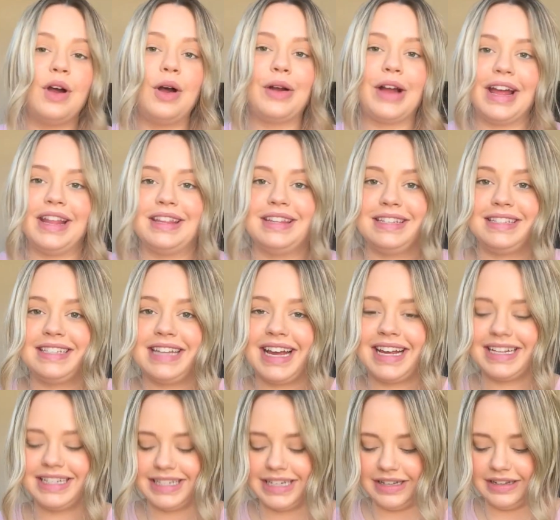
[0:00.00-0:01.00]
Okay, the
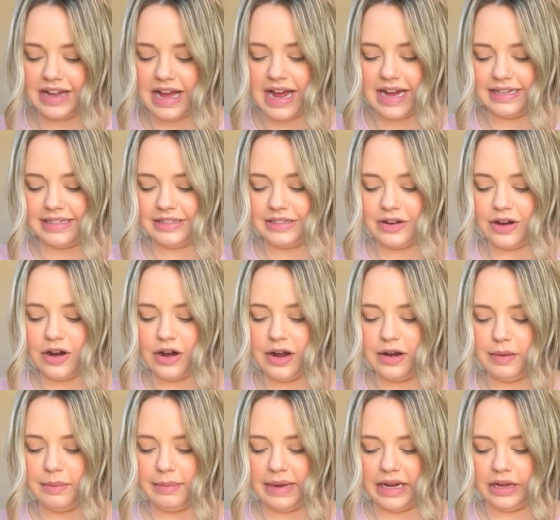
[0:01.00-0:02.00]
second to last
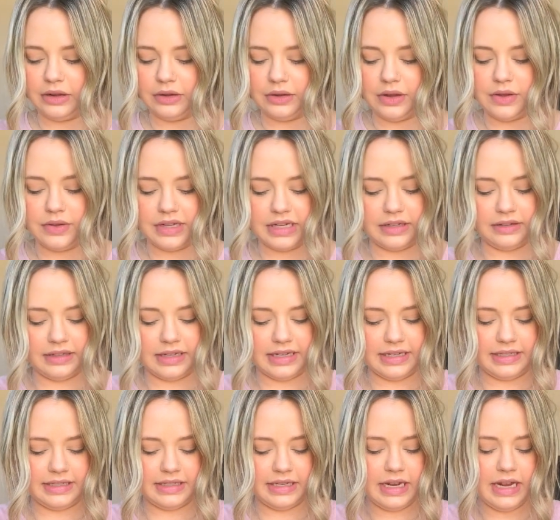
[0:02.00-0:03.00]
on my clothing
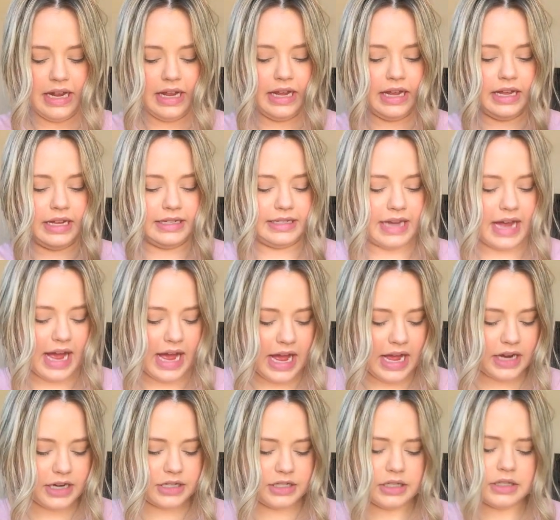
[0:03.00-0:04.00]
list is
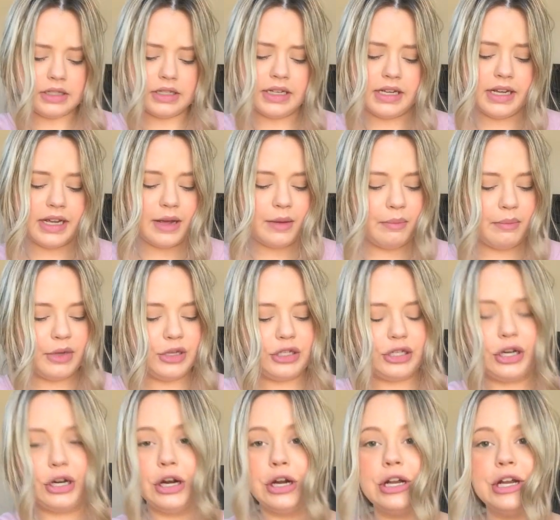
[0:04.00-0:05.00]
actually
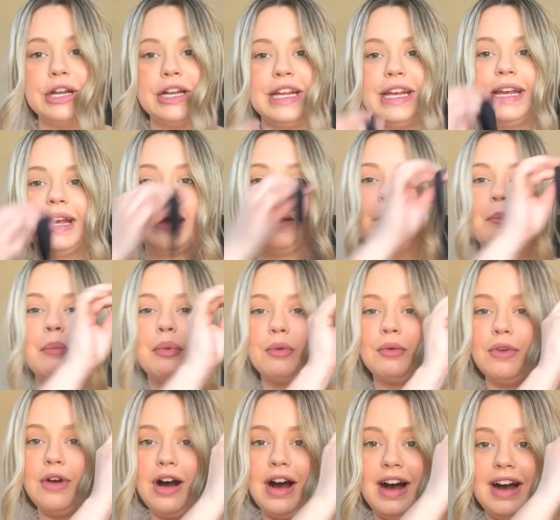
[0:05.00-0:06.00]
maternity
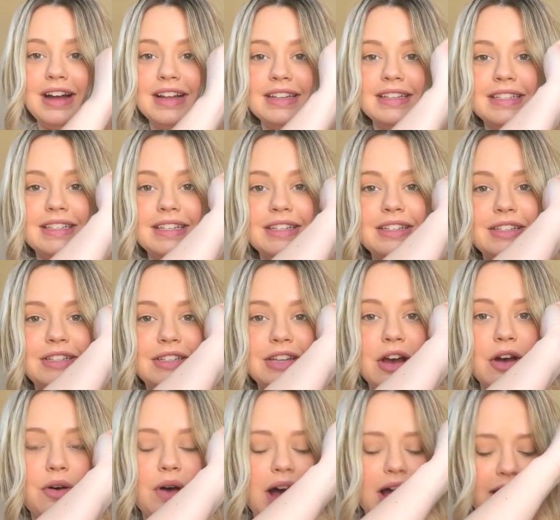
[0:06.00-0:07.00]
bras.
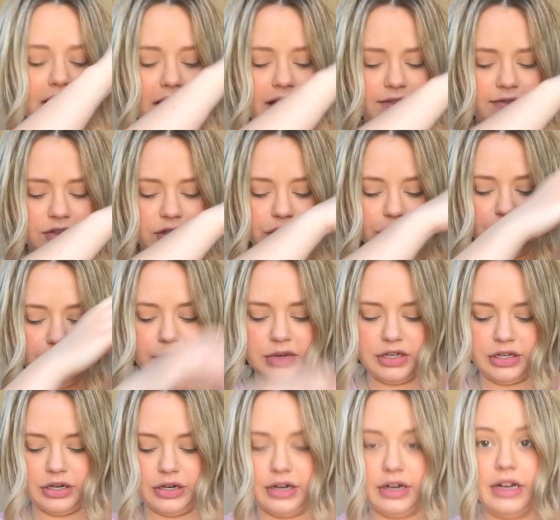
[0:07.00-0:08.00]
So I have 2
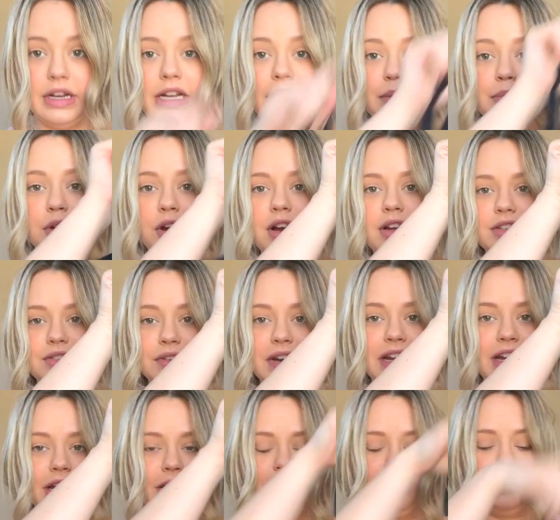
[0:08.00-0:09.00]
maternity bras right
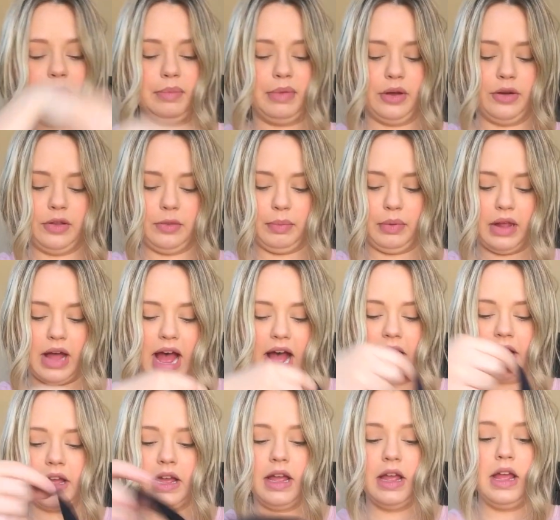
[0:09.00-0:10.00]
here. They're both
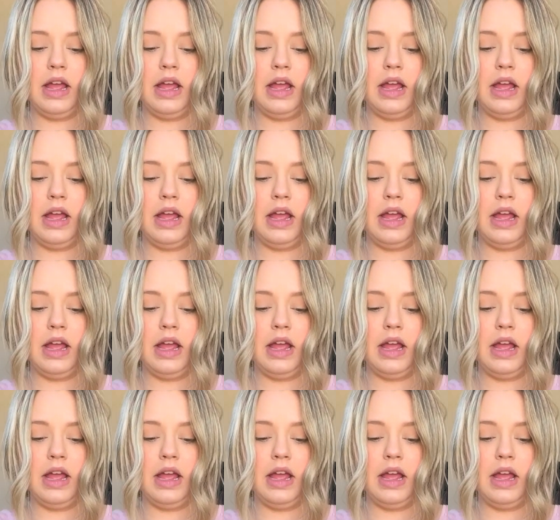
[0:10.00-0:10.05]
black.